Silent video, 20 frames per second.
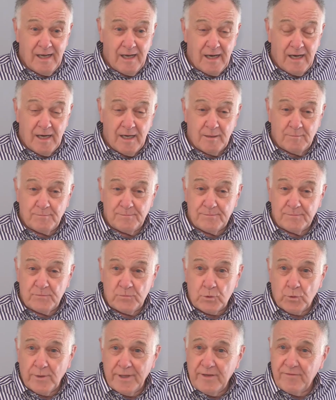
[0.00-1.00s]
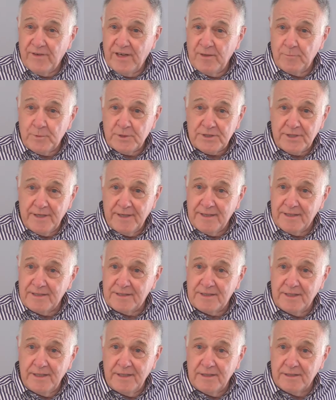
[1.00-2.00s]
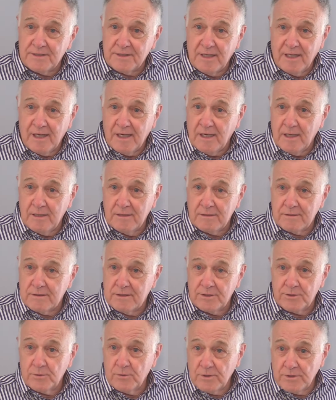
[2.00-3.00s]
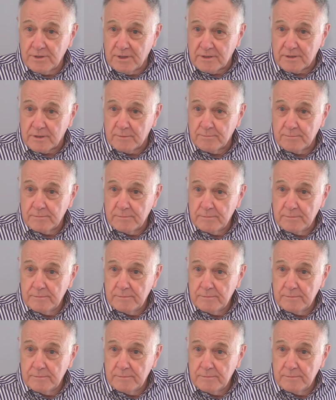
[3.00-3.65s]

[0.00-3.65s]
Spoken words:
25% of the city is not on the sewer system.